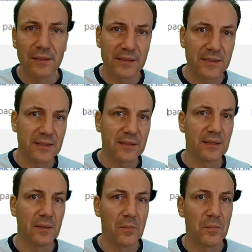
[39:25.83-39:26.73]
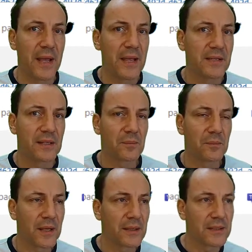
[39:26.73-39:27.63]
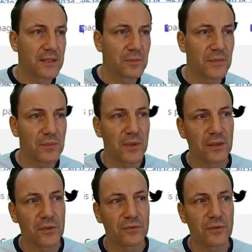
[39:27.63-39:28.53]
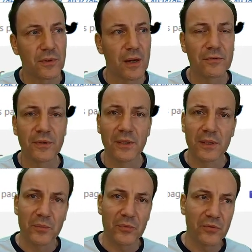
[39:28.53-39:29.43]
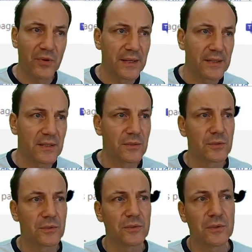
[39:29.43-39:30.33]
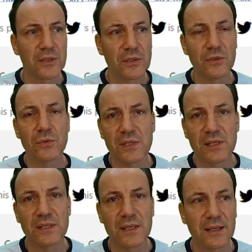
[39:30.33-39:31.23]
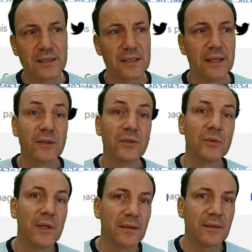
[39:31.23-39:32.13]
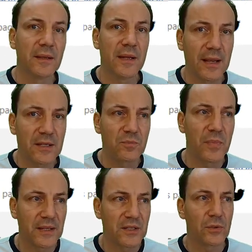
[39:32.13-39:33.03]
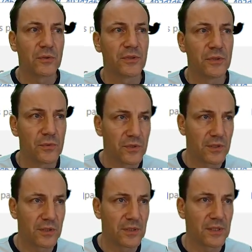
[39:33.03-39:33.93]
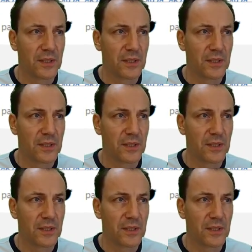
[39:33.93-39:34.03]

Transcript: This is the paging mechanism that Microsoft Graph provides to you. You can use this next link to get the next batch of users.